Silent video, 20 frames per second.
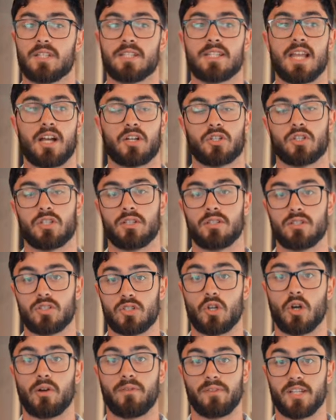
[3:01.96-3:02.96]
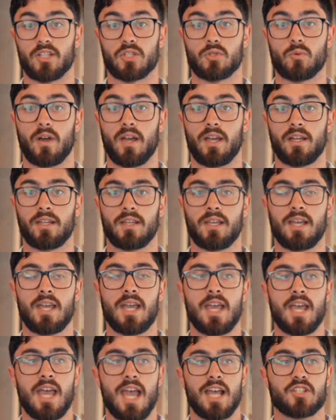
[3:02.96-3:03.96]
than to actually serve in this way,
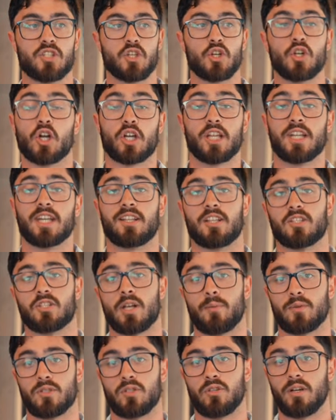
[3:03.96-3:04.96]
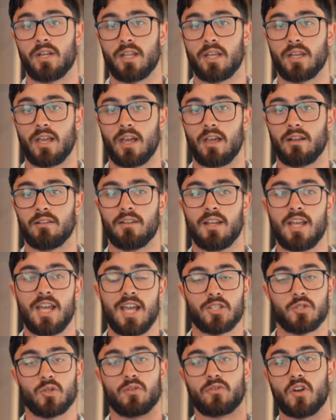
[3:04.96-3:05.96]
and so you're not going to get this opportunity again.
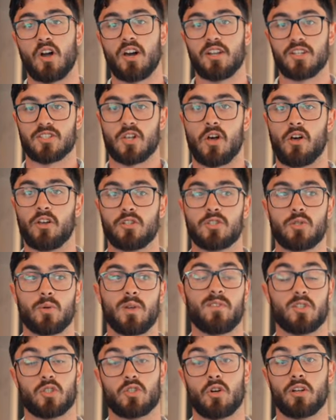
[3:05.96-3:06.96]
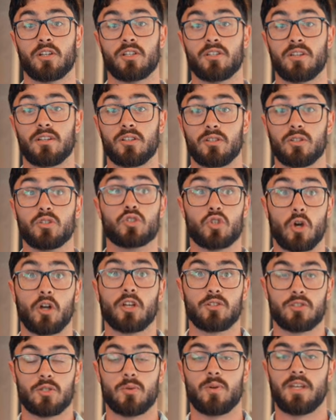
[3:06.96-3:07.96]
And so if God is calling you to it, if he's drawing
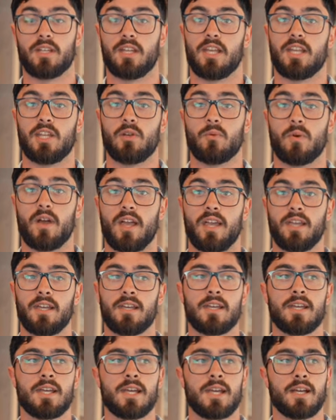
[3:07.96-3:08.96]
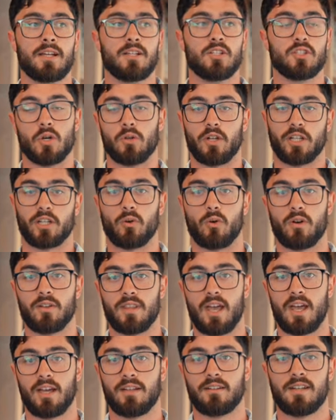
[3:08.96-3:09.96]
you to it in any way, don't ignore
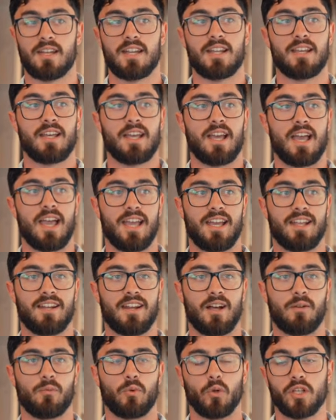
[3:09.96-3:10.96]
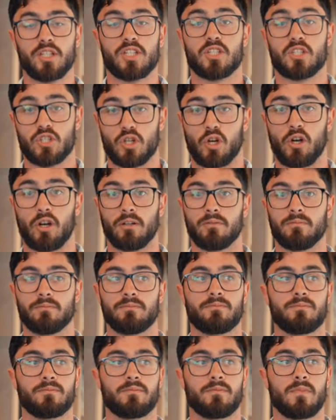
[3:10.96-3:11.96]
that, and really discern
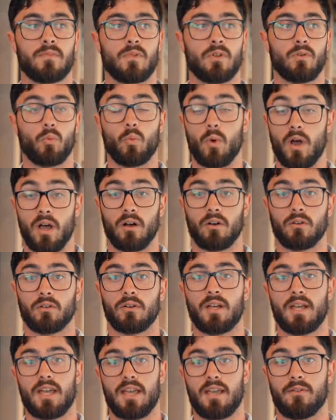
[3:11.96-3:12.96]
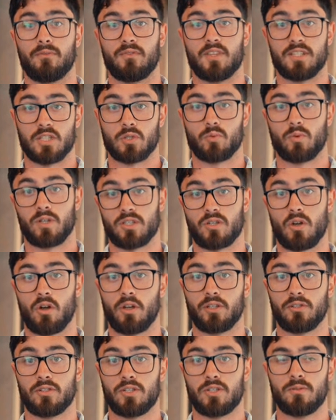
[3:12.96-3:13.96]
well if this is what he's
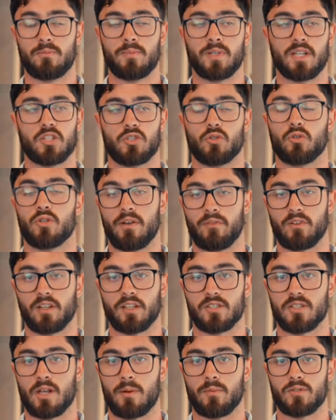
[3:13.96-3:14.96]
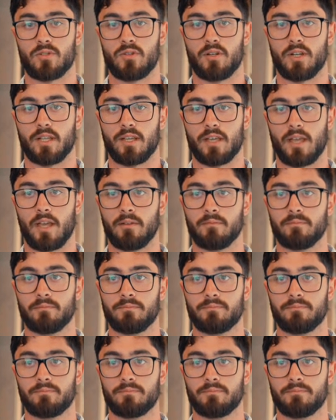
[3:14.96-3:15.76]
calling you to, because you'll never get this opportunity again.